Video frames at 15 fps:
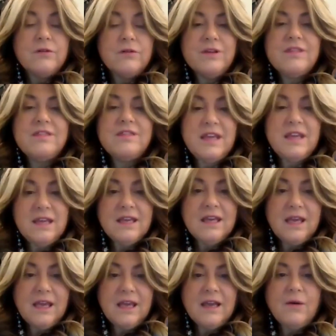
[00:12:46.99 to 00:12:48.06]

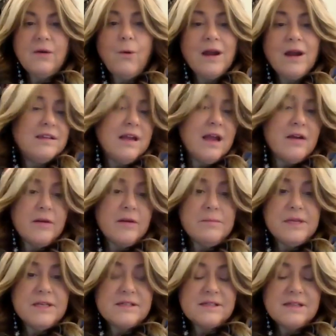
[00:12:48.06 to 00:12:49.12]
rethinking why they are in
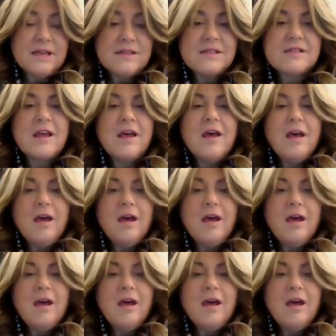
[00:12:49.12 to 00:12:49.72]
business.